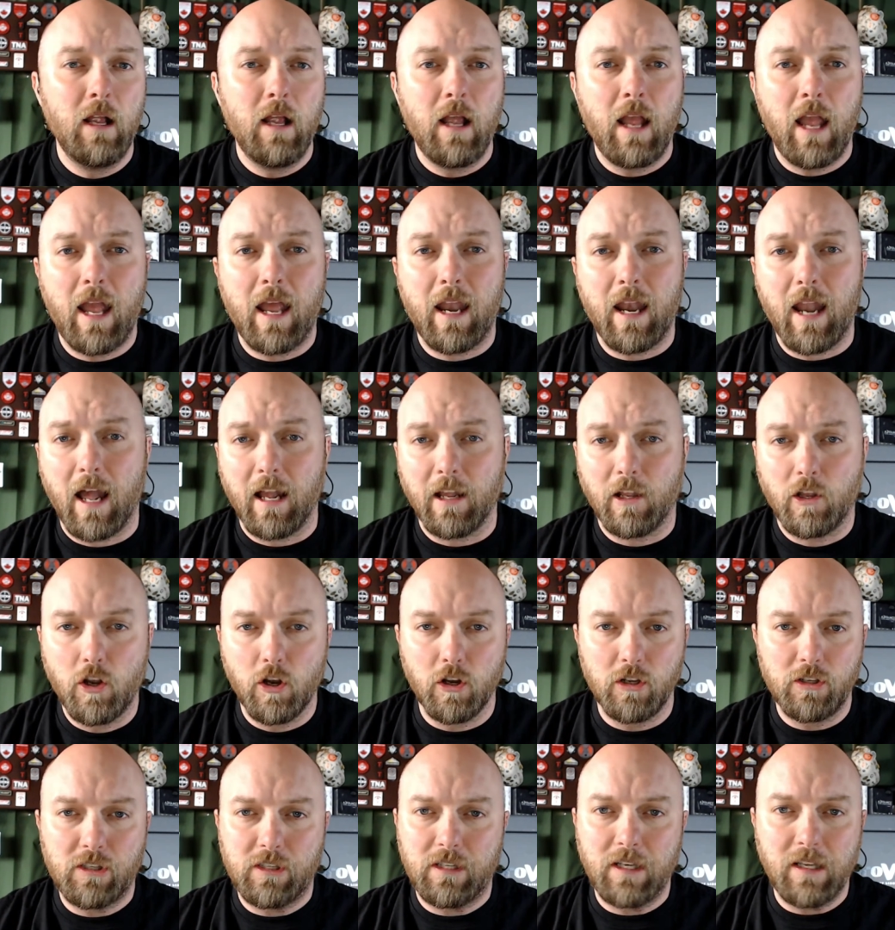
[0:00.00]
And I
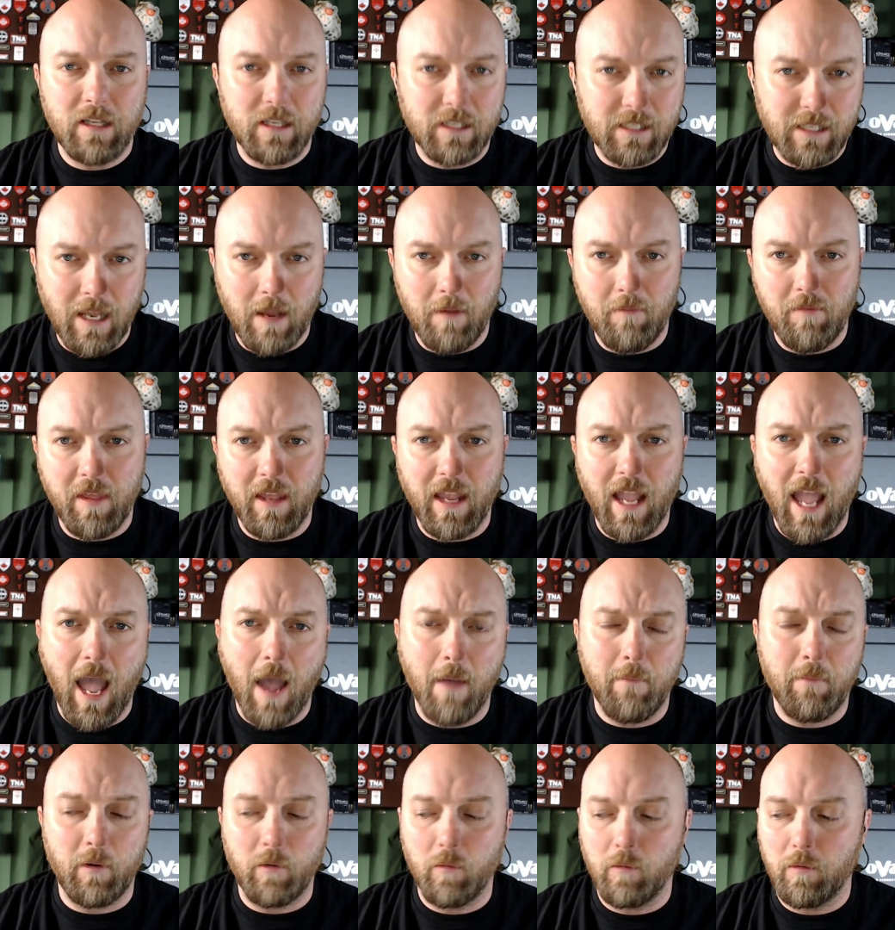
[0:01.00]
could see the same thing
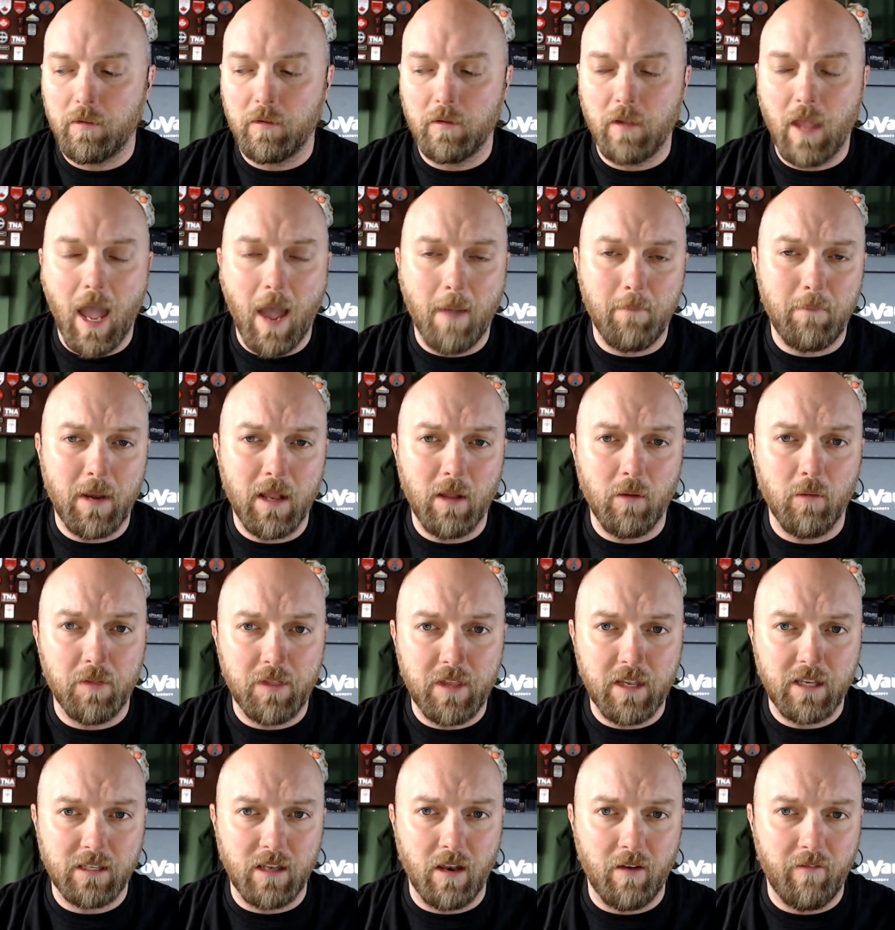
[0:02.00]
happening with
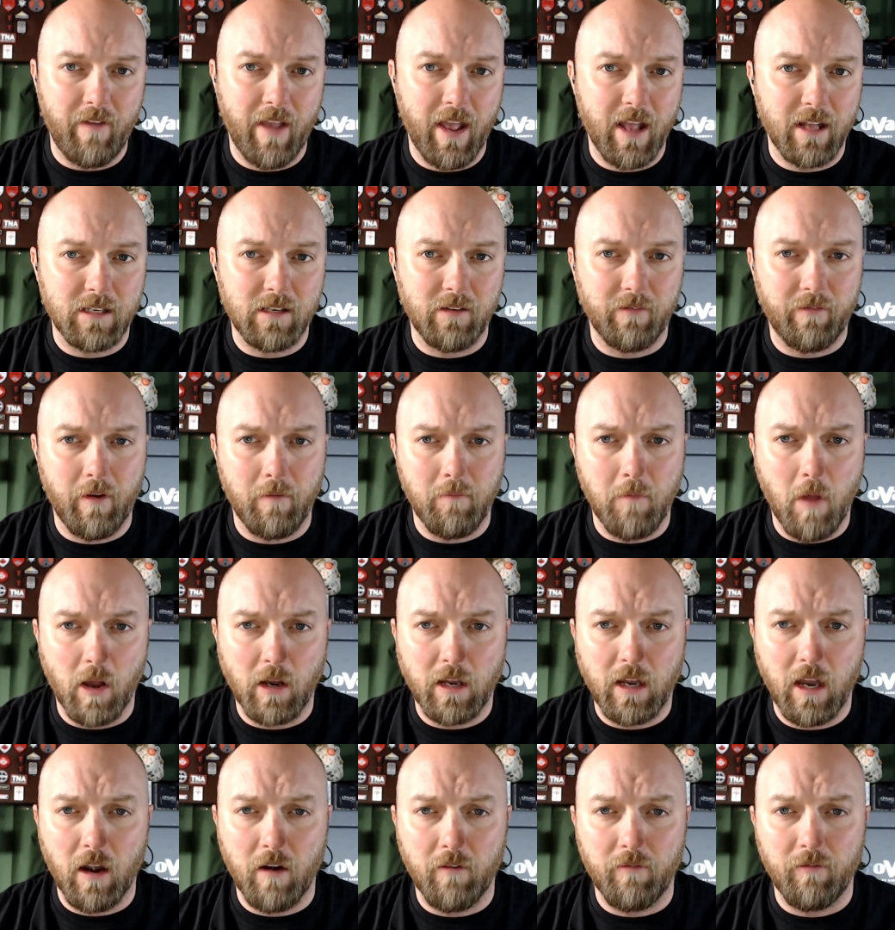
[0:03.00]
these Advance if I'm not
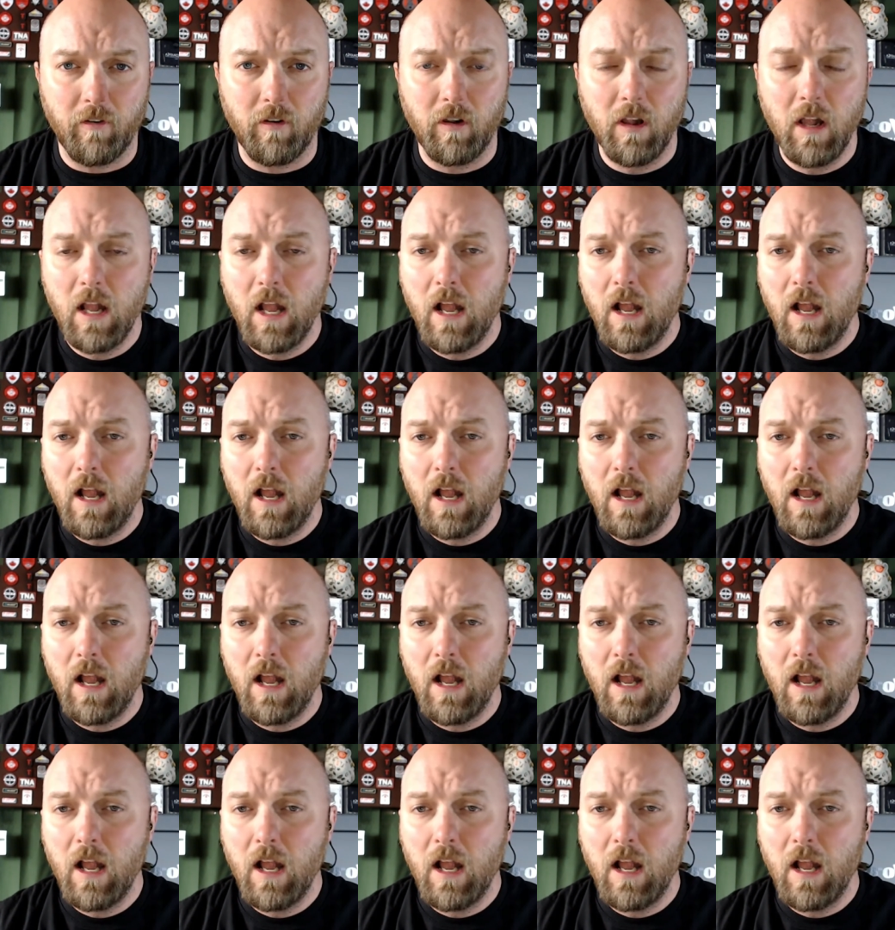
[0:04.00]
careful.